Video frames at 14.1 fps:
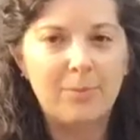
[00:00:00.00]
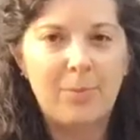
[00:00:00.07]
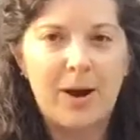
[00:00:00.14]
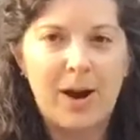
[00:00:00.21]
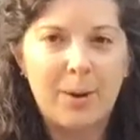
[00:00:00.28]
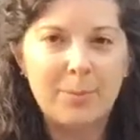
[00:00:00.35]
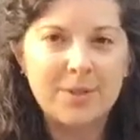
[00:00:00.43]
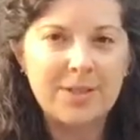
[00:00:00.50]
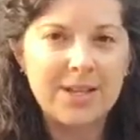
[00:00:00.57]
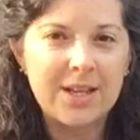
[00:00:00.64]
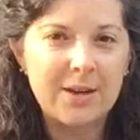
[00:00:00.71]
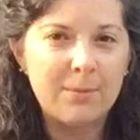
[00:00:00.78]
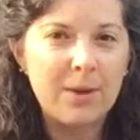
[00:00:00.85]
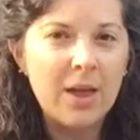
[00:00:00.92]
popped
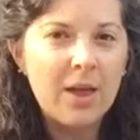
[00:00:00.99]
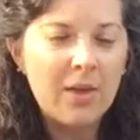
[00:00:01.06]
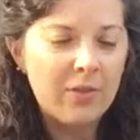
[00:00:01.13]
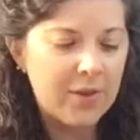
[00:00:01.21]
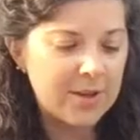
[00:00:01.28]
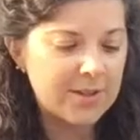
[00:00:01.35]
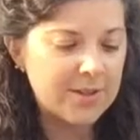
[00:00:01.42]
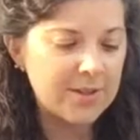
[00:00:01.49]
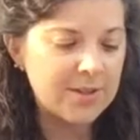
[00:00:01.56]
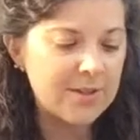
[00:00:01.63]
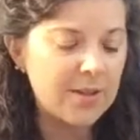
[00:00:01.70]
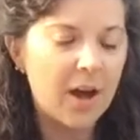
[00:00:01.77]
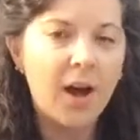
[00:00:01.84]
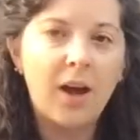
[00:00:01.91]
seam. This is
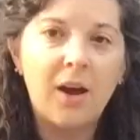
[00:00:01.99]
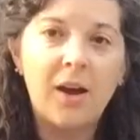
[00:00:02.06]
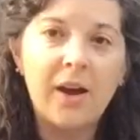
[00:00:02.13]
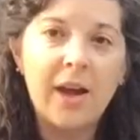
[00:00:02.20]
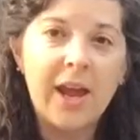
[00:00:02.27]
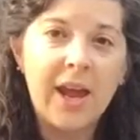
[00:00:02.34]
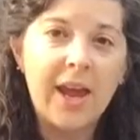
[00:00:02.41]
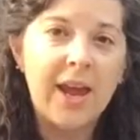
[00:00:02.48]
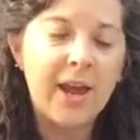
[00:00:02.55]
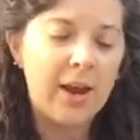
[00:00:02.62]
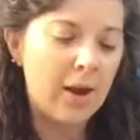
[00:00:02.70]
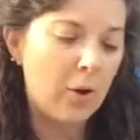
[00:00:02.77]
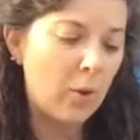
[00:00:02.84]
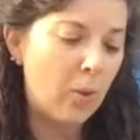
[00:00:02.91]
not
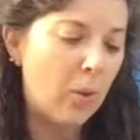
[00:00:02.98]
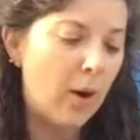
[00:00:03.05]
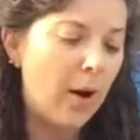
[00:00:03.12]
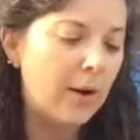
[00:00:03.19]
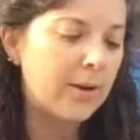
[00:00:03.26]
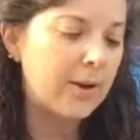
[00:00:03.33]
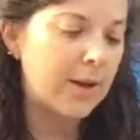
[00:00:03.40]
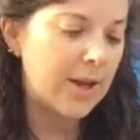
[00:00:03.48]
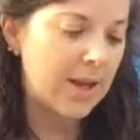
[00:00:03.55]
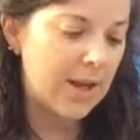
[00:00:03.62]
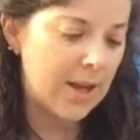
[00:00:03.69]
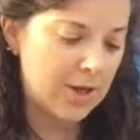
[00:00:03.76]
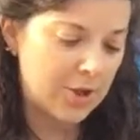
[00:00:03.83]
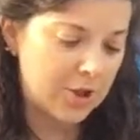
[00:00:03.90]
a
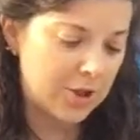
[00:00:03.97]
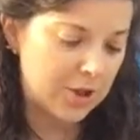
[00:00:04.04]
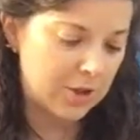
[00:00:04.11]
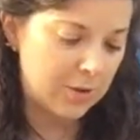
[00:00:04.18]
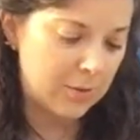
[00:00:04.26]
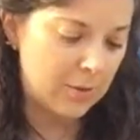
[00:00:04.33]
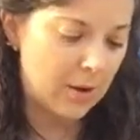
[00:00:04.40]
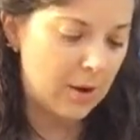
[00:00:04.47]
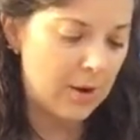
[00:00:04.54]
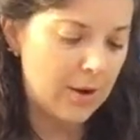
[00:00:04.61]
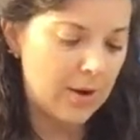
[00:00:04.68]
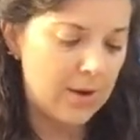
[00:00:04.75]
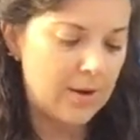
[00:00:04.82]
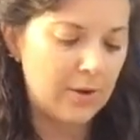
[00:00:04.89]
quality issue
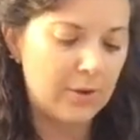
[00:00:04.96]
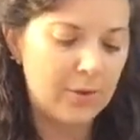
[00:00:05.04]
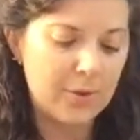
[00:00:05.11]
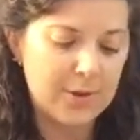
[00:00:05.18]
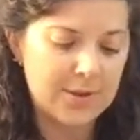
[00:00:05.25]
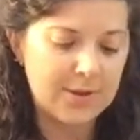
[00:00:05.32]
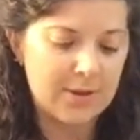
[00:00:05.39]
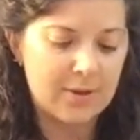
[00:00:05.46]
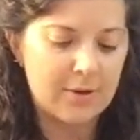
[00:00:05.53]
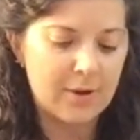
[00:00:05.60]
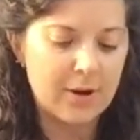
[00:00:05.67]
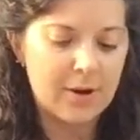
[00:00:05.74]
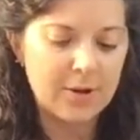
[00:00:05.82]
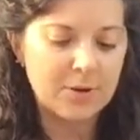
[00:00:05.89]
on Lewis &
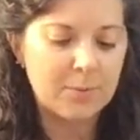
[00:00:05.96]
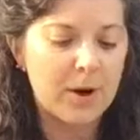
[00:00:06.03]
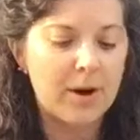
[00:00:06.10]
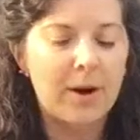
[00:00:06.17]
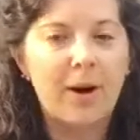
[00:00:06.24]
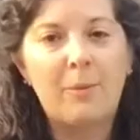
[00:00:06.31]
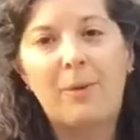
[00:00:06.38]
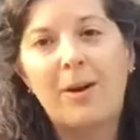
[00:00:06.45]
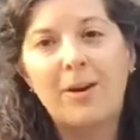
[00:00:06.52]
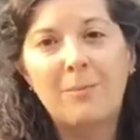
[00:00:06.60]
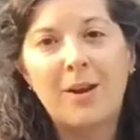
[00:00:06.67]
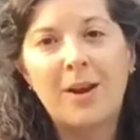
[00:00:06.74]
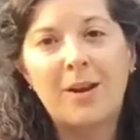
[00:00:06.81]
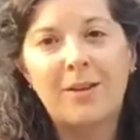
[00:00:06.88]
Clark's part. I want to
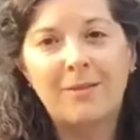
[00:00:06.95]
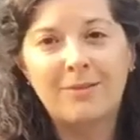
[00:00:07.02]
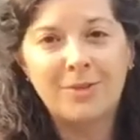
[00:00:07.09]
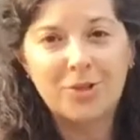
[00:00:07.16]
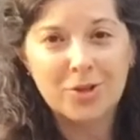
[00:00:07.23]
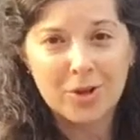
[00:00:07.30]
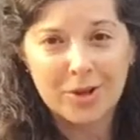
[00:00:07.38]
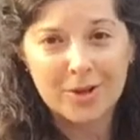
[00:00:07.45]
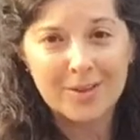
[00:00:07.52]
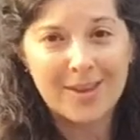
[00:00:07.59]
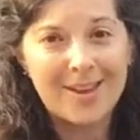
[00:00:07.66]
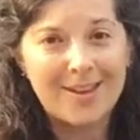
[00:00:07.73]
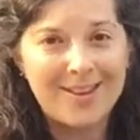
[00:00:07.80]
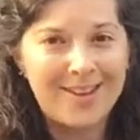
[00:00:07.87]
make sure
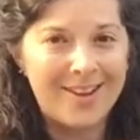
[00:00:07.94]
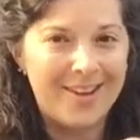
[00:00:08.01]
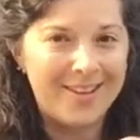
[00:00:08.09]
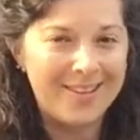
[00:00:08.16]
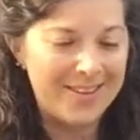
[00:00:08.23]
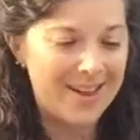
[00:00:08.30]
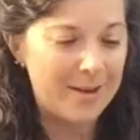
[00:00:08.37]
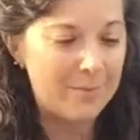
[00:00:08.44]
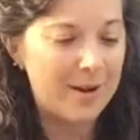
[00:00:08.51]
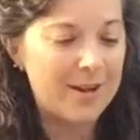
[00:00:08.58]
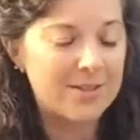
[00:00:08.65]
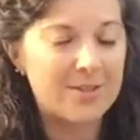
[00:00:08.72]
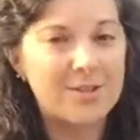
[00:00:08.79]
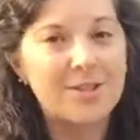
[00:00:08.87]
that y'all know that,
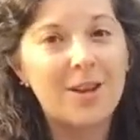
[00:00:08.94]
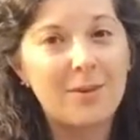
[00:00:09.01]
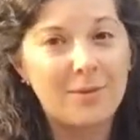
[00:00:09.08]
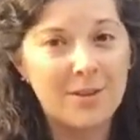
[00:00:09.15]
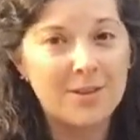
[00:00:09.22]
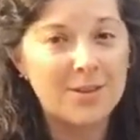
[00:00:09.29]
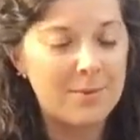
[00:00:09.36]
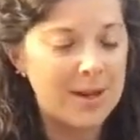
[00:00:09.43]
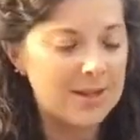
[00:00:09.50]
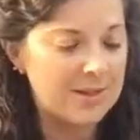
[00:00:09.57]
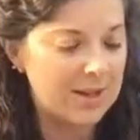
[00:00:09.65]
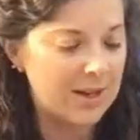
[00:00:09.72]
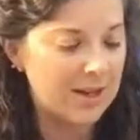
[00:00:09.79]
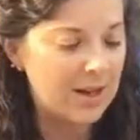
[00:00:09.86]
because their stuff is
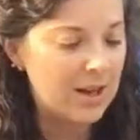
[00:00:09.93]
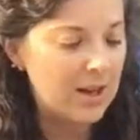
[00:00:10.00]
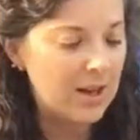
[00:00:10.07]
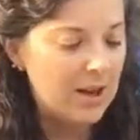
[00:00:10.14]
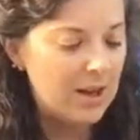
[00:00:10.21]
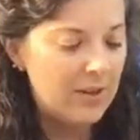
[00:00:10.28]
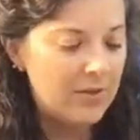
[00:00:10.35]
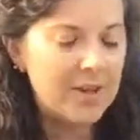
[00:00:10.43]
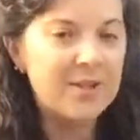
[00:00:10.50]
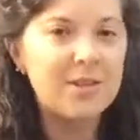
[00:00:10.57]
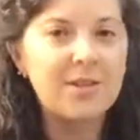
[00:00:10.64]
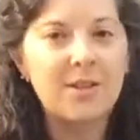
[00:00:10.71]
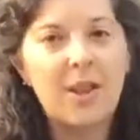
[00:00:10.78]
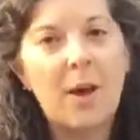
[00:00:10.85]
amazing.
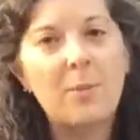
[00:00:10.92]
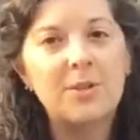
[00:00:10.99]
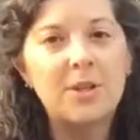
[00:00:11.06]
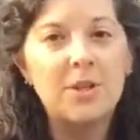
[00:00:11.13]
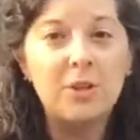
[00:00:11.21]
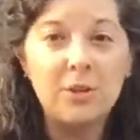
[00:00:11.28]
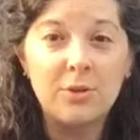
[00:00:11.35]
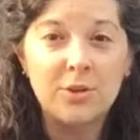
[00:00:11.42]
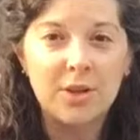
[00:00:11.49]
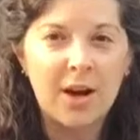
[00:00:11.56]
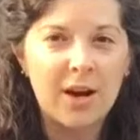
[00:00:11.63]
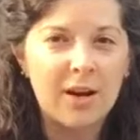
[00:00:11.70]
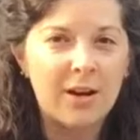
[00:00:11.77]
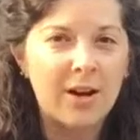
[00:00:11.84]
That was a user
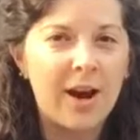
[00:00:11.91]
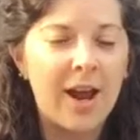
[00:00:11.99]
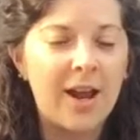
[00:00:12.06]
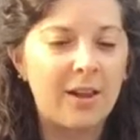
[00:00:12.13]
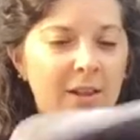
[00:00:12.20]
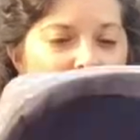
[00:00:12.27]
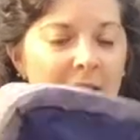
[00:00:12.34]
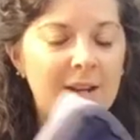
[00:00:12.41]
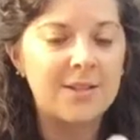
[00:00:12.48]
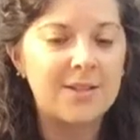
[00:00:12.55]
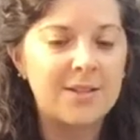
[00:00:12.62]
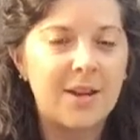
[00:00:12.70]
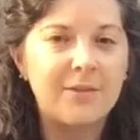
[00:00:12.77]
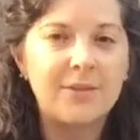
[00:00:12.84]
error. I had a lot of
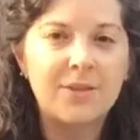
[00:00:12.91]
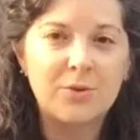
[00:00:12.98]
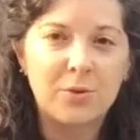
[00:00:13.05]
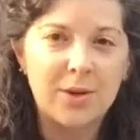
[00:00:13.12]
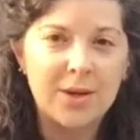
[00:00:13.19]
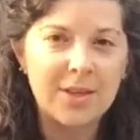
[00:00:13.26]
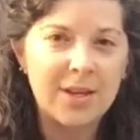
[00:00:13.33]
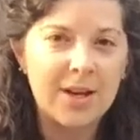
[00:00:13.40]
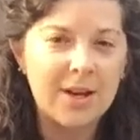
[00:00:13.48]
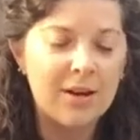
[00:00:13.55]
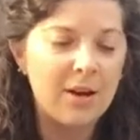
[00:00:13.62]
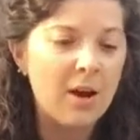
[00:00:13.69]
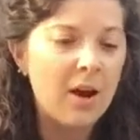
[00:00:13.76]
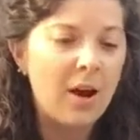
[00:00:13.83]
stuff stored in
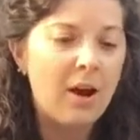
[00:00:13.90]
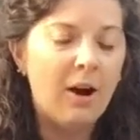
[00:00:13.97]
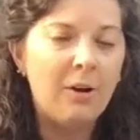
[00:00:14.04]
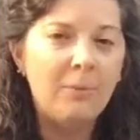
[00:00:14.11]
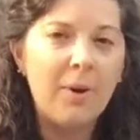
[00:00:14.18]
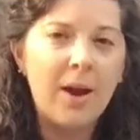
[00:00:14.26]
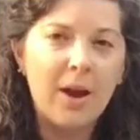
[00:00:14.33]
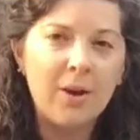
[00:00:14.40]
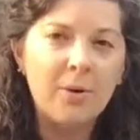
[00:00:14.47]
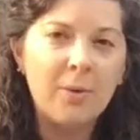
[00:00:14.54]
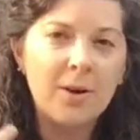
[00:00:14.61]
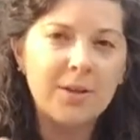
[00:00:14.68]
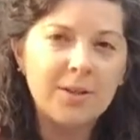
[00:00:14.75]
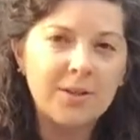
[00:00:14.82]
there. All my
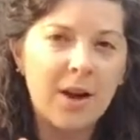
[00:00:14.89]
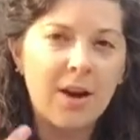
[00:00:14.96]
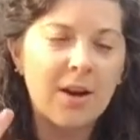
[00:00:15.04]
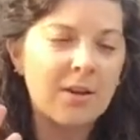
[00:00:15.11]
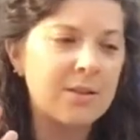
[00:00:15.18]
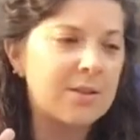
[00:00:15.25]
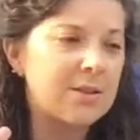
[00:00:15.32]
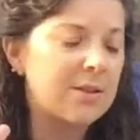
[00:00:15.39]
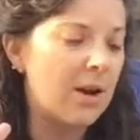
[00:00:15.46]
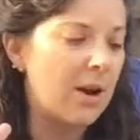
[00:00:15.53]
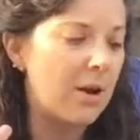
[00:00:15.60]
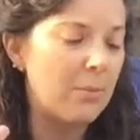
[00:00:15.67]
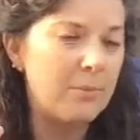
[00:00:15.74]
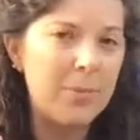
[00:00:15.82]
underwear, socks,
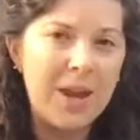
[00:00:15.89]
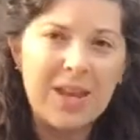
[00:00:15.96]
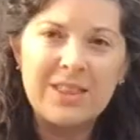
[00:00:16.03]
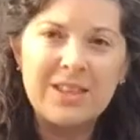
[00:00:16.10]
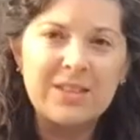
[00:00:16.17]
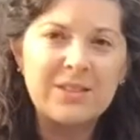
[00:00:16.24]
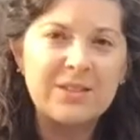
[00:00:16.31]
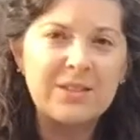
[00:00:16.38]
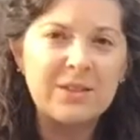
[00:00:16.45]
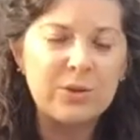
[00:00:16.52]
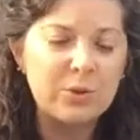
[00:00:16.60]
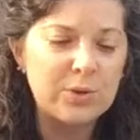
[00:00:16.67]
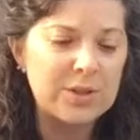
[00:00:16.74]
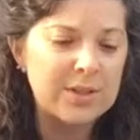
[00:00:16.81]
bathing
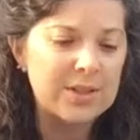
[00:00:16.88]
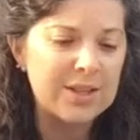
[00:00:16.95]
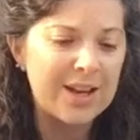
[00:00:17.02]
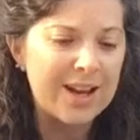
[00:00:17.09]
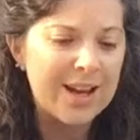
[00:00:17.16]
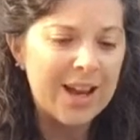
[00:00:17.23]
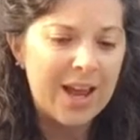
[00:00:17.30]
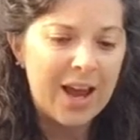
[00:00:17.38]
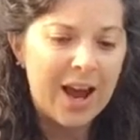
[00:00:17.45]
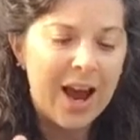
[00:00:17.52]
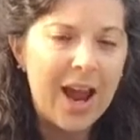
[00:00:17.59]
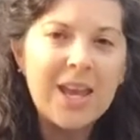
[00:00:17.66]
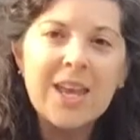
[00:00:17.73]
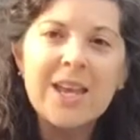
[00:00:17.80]
suits,
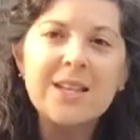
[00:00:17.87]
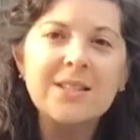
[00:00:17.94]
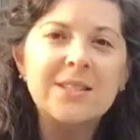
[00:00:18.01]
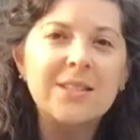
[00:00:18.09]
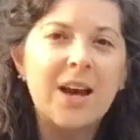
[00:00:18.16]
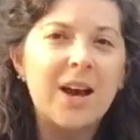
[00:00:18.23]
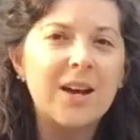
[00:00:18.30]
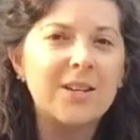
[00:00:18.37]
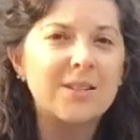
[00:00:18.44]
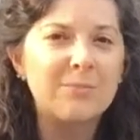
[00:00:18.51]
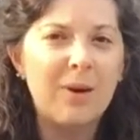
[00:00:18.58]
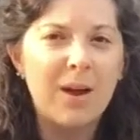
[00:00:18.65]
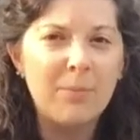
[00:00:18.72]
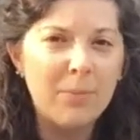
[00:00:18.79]
hiking socks,
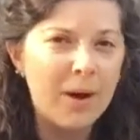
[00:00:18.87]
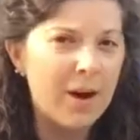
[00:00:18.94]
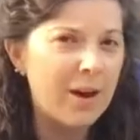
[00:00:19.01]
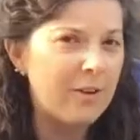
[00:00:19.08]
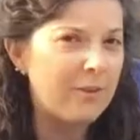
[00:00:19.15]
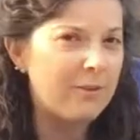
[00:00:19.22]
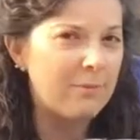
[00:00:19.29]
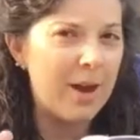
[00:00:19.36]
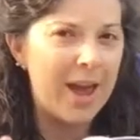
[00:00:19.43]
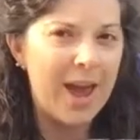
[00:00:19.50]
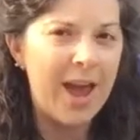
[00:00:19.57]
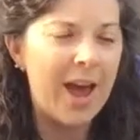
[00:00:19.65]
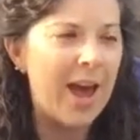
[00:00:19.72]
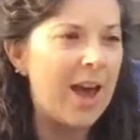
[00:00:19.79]
my buff, my
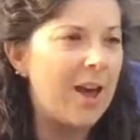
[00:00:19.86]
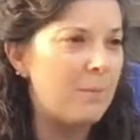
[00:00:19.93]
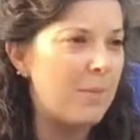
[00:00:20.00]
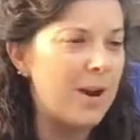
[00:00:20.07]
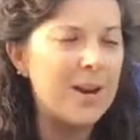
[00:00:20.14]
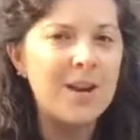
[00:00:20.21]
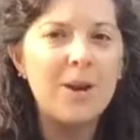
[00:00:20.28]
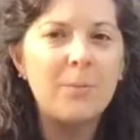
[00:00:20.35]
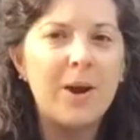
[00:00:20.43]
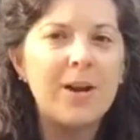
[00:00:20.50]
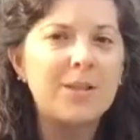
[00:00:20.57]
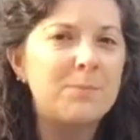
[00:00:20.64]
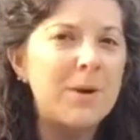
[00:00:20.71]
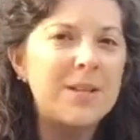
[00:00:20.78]
hat, my knee
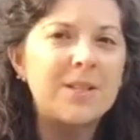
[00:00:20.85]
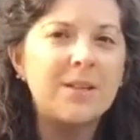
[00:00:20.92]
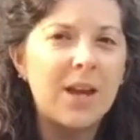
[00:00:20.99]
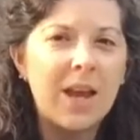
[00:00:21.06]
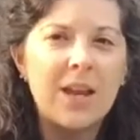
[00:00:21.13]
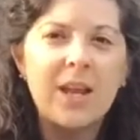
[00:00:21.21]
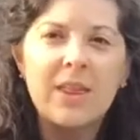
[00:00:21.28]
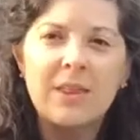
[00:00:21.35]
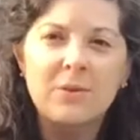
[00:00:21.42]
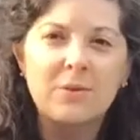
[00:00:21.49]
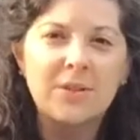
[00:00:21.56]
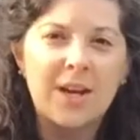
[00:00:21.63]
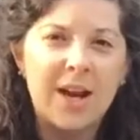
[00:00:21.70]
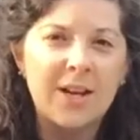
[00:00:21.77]
brace, basically any of
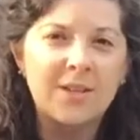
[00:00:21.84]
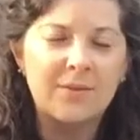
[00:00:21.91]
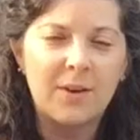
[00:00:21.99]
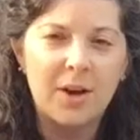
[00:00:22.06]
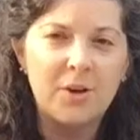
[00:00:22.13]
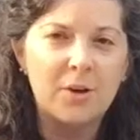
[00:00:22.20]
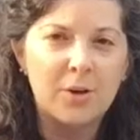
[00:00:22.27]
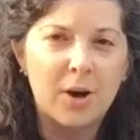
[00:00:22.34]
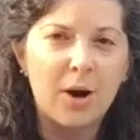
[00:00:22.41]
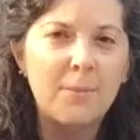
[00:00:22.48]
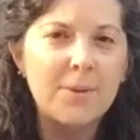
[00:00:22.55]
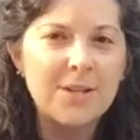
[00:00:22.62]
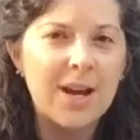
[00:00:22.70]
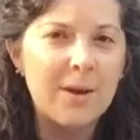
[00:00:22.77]
those kinds of
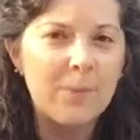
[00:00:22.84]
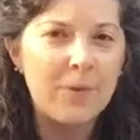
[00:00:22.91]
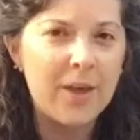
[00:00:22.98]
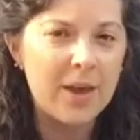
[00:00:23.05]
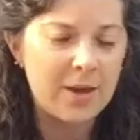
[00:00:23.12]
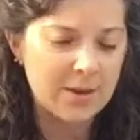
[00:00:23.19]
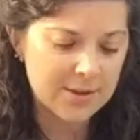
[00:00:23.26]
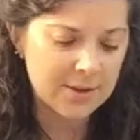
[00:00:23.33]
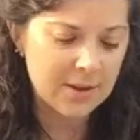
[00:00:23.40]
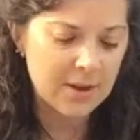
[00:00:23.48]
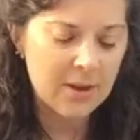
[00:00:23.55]
undergarment type things